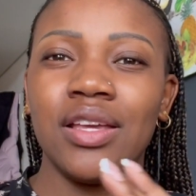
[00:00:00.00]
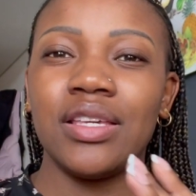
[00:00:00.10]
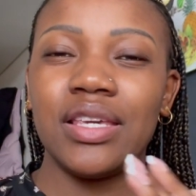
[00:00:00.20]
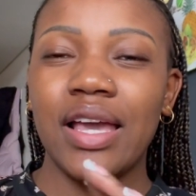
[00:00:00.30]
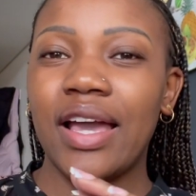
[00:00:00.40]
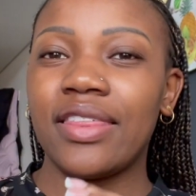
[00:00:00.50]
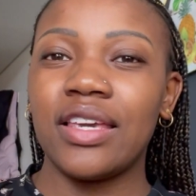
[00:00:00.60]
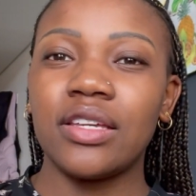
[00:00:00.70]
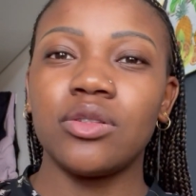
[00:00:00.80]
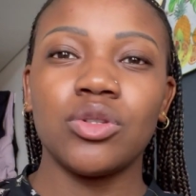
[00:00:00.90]
Yeah, I think
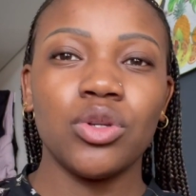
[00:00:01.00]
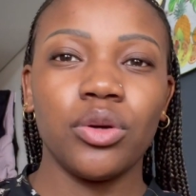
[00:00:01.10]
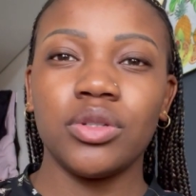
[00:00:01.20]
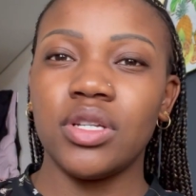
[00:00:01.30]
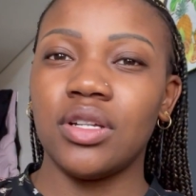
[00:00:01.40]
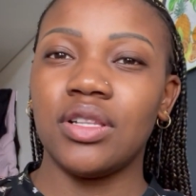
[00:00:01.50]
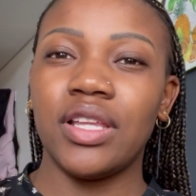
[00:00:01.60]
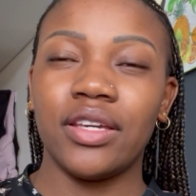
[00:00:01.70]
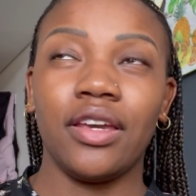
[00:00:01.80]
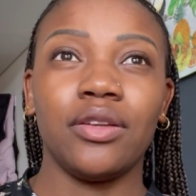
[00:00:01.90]
in total,
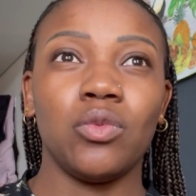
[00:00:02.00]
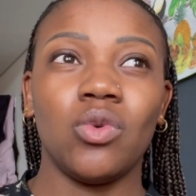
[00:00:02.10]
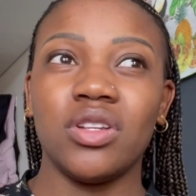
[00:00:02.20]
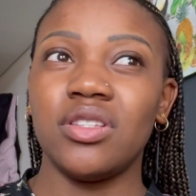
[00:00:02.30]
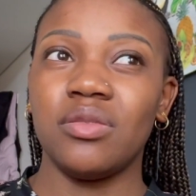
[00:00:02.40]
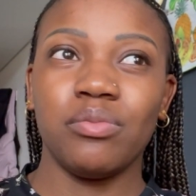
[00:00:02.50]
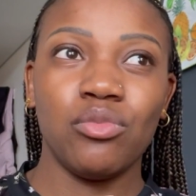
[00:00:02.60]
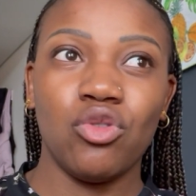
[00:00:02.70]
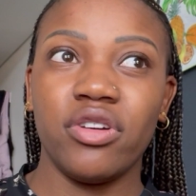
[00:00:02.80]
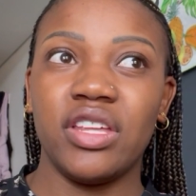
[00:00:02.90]
like it wasn't
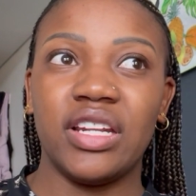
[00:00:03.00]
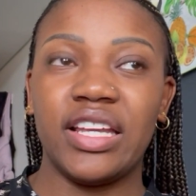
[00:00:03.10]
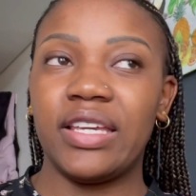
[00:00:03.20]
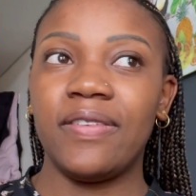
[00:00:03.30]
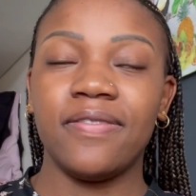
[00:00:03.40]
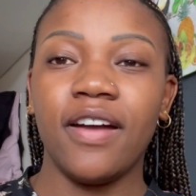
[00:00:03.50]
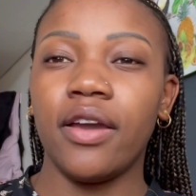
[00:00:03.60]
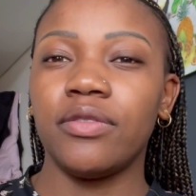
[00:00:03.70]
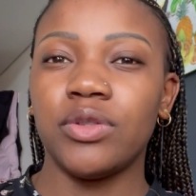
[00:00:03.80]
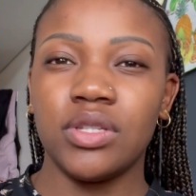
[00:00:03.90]
more than like
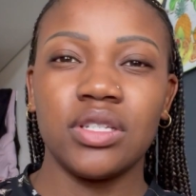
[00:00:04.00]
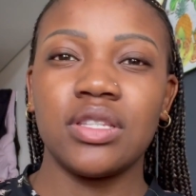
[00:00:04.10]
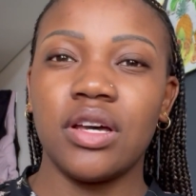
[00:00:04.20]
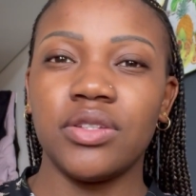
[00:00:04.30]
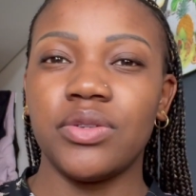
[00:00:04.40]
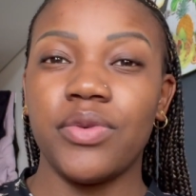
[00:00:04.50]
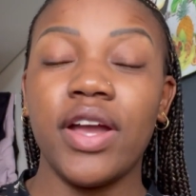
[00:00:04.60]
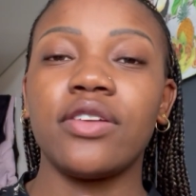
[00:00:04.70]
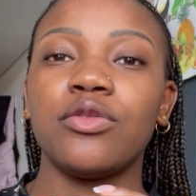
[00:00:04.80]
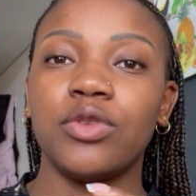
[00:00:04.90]
5 or 6,000
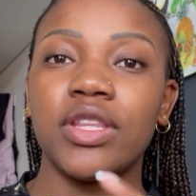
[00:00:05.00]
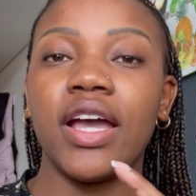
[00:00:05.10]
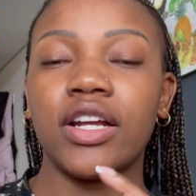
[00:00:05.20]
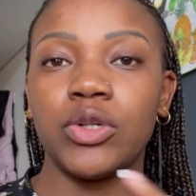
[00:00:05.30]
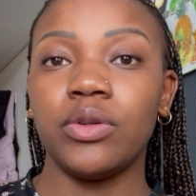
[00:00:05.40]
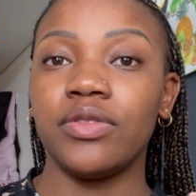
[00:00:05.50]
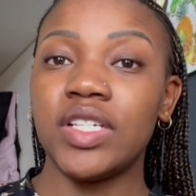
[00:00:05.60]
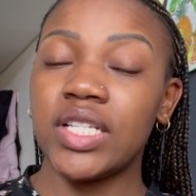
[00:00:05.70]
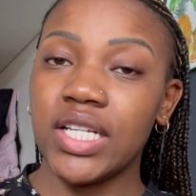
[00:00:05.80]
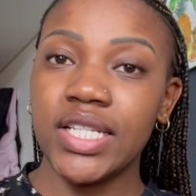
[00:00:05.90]
Rand for the actual
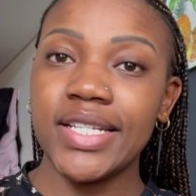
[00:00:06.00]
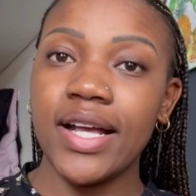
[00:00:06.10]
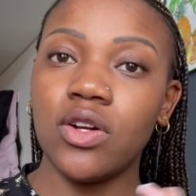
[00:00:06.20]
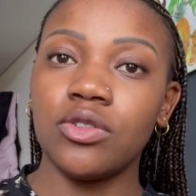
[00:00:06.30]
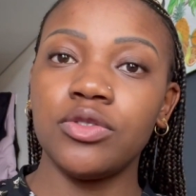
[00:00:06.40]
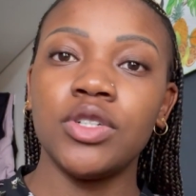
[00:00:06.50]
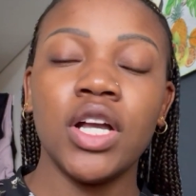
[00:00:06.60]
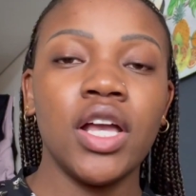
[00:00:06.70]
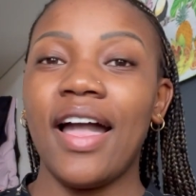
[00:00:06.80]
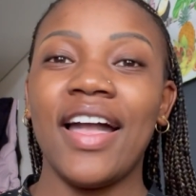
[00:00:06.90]
visa itself.
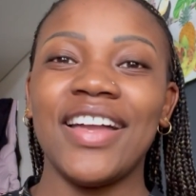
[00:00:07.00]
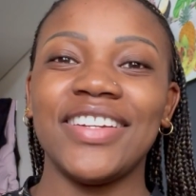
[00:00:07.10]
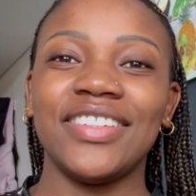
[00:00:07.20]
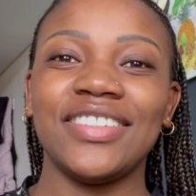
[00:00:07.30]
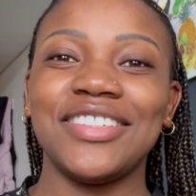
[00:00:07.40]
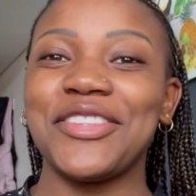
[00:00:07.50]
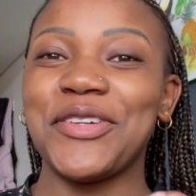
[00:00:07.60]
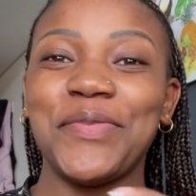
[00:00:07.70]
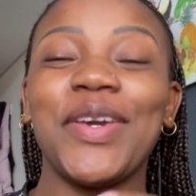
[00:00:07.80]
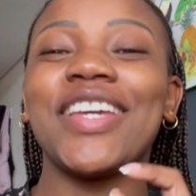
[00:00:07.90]
And the
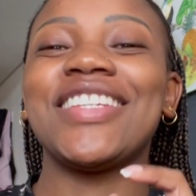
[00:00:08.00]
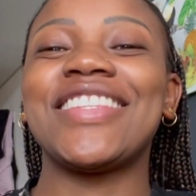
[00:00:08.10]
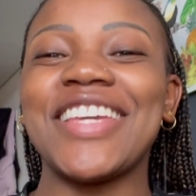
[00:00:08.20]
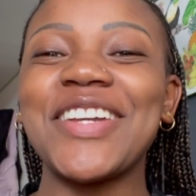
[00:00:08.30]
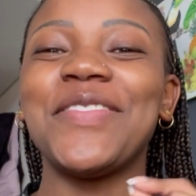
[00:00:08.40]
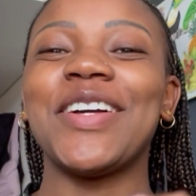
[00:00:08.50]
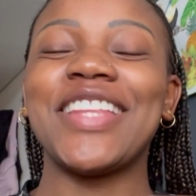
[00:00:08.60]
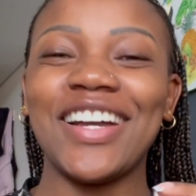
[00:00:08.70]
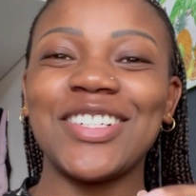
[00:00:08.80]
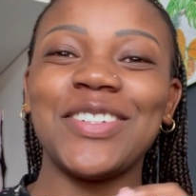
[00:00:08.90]
biggest thing about the
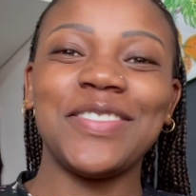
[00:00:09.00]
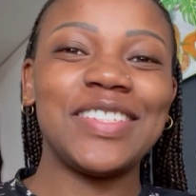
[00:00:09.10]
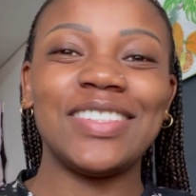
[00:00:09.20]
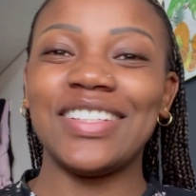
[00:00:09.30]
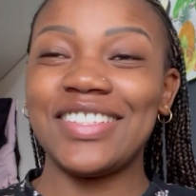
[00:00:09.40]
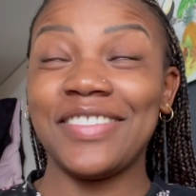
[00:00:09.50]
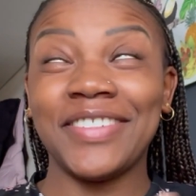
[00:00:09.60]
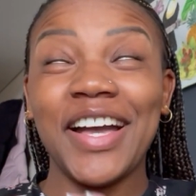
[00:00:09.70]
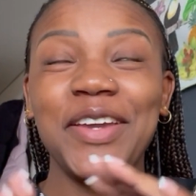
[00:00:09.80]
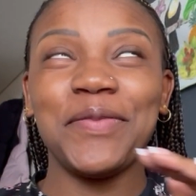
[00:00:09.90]
actual visa itself,
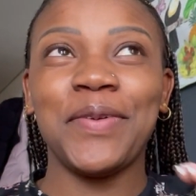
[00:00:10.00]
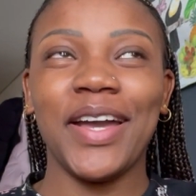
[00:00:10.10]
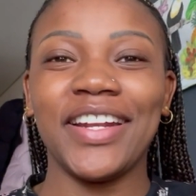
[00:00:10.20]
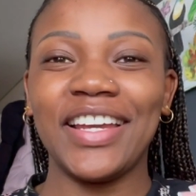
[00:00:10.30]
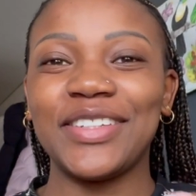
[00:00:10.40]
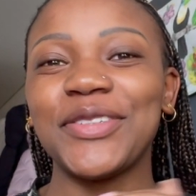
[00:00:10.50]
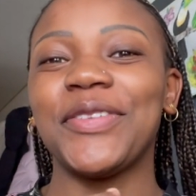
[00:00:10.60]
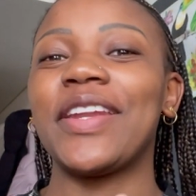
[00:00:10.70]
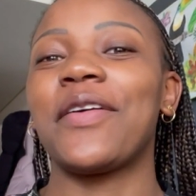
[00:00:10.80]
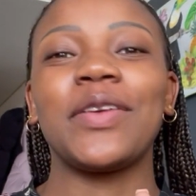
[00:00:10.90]
I panicked
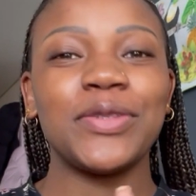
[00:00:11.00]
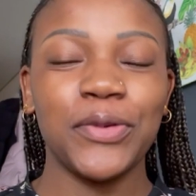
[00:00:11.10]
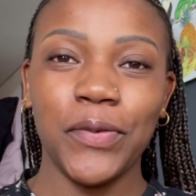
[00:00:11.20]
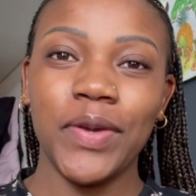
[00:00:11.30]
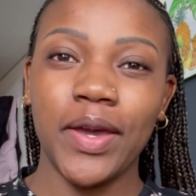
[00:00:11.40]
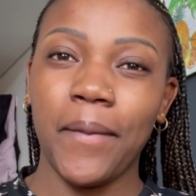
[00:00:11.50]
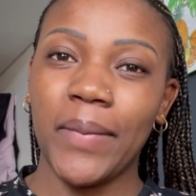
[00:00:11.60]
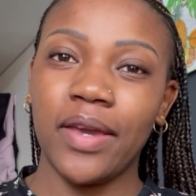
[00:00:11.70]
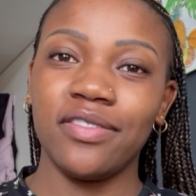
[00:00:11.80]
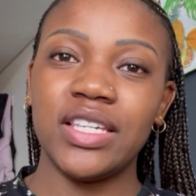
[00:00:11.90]
when I went to go pick up
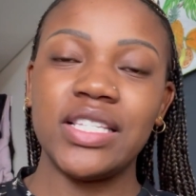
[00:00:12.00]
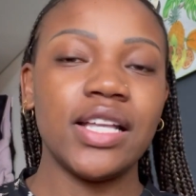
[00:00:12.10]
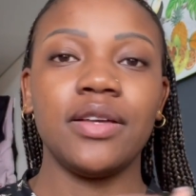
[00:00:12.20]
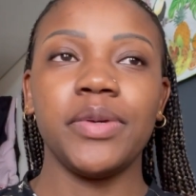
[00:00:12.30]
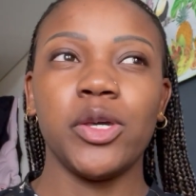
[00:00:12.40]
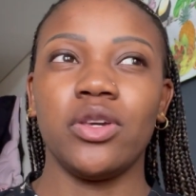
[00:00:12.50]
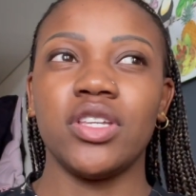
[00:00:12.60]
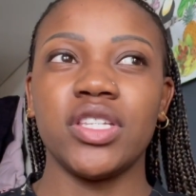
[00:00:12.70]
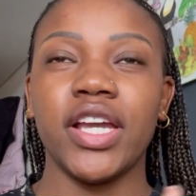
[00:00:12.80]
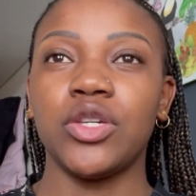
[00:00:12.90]
my visa, because I